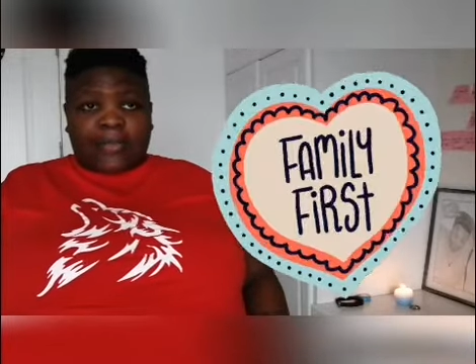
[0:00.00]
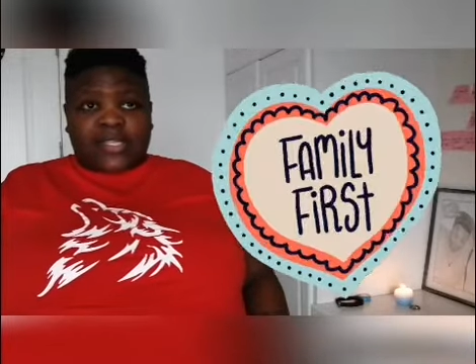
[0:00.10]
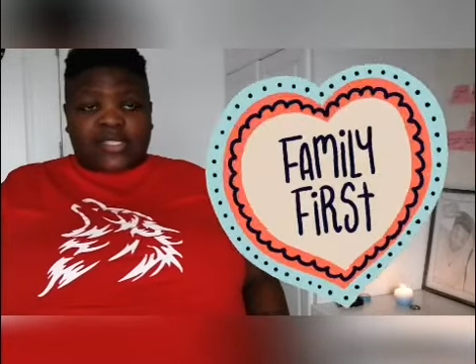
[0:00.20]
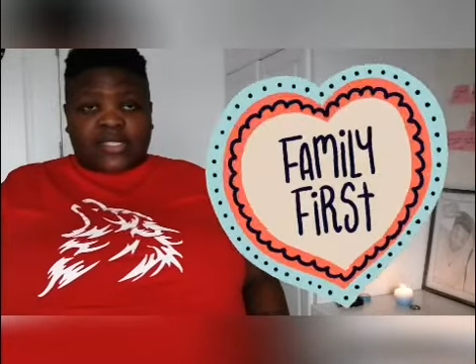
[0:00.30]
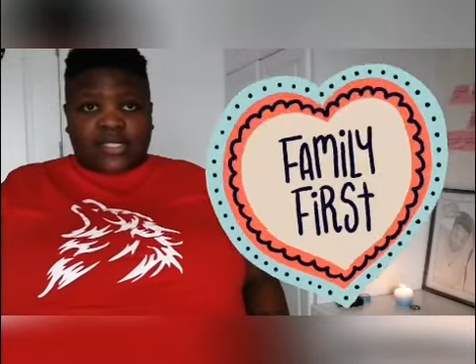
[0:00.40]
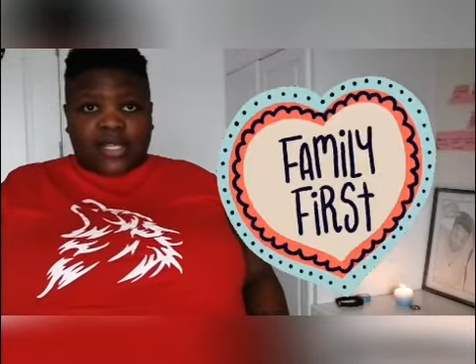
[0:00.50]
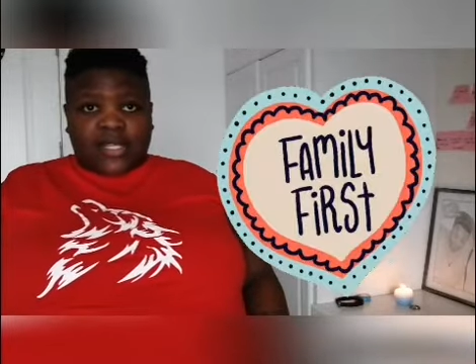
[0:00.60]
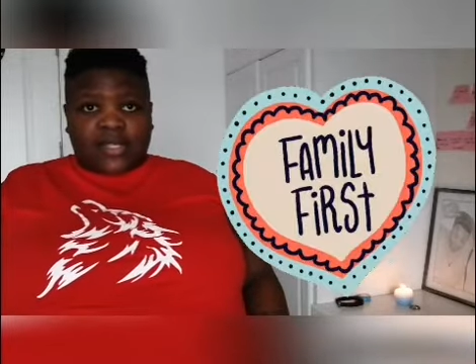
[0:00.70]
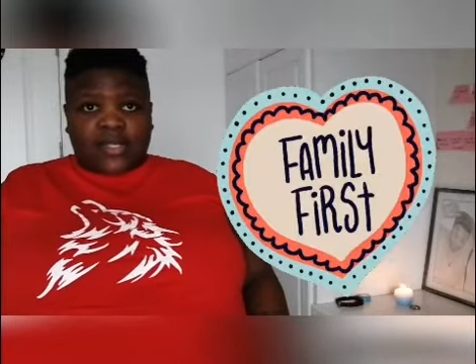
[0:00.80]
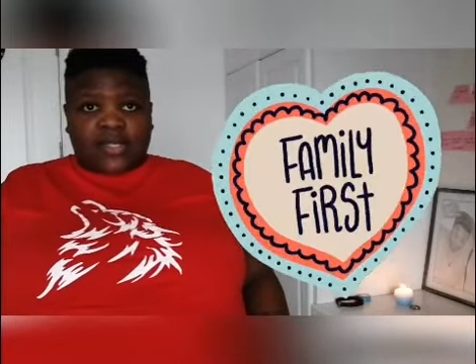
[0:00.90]
My sister,
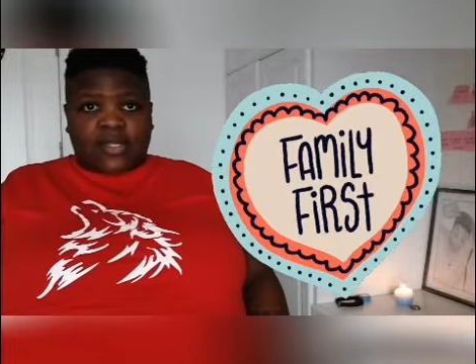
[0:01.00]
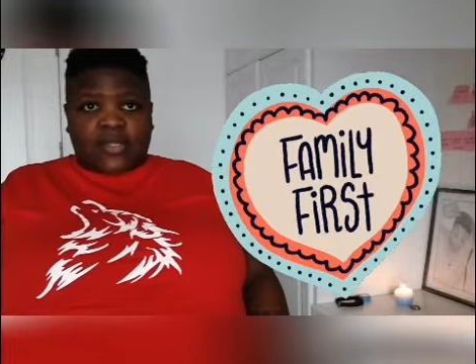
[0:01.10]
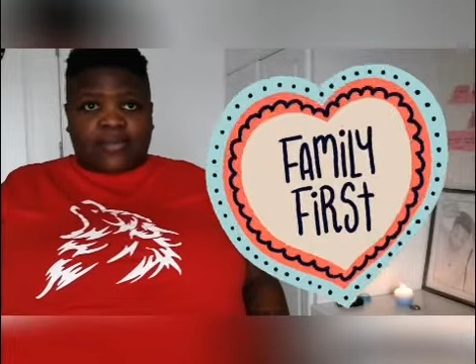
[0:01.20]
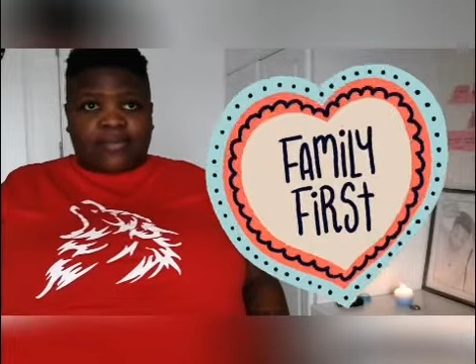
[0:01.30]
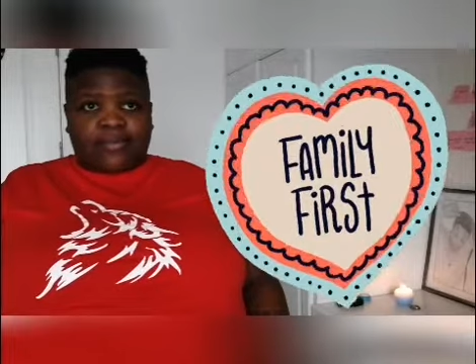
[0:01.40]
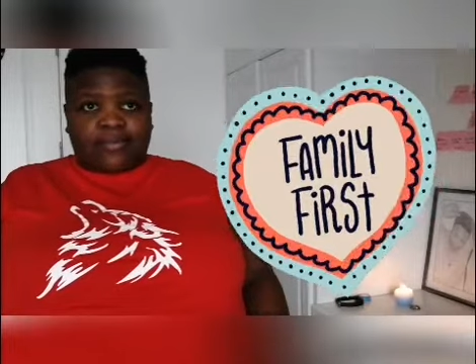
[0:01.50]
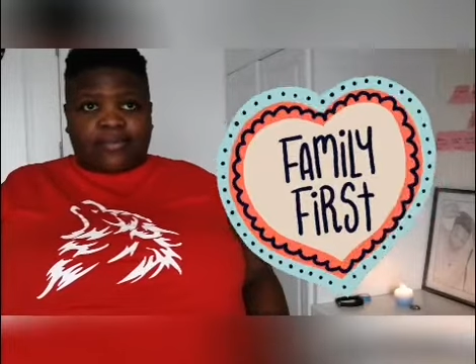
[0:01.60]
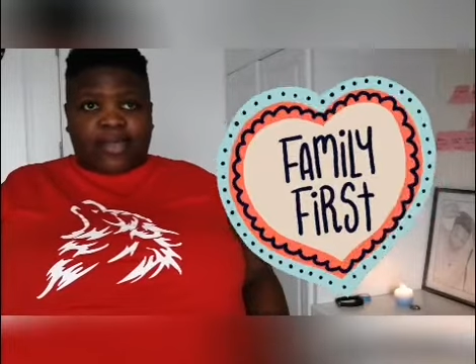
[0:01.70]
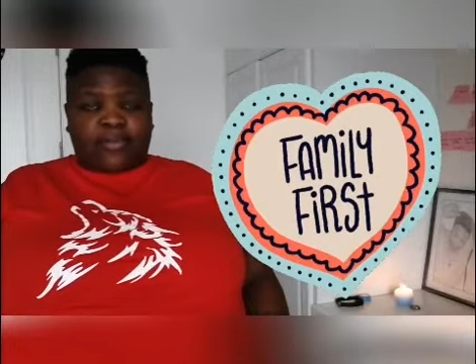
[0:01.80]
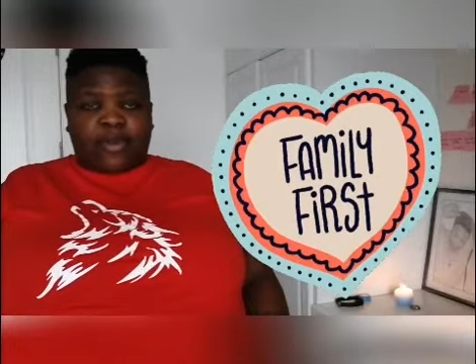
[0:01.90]

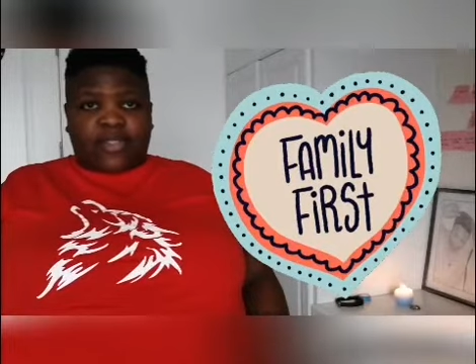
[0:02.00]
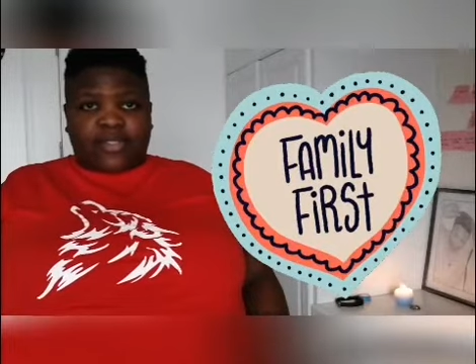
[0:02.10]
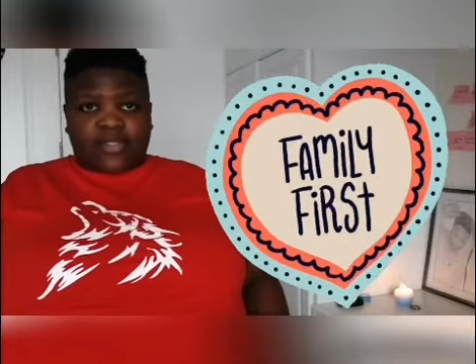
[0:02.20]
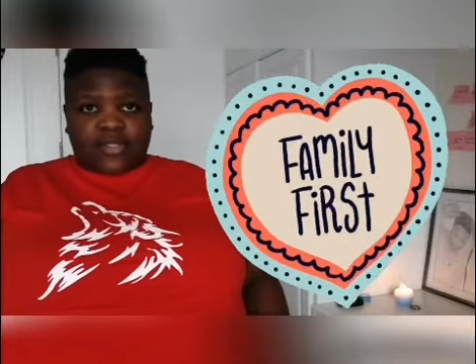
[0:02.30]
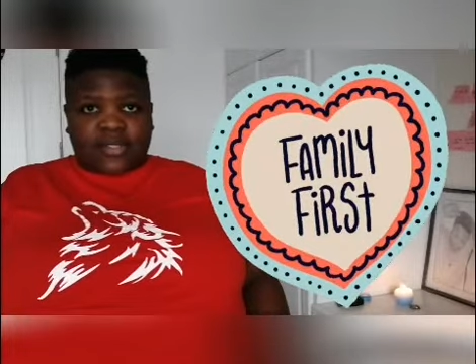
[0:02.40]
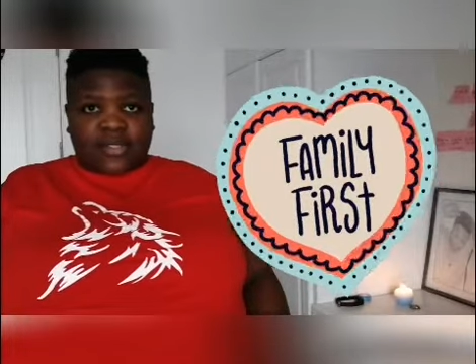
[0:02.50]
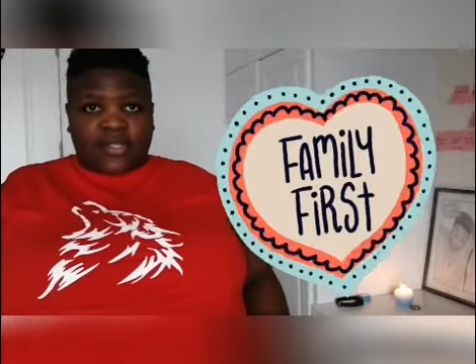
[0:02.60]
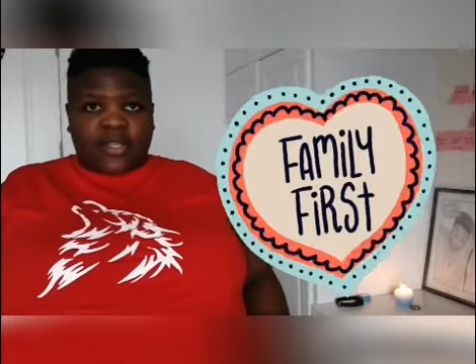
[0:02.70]
my brothers,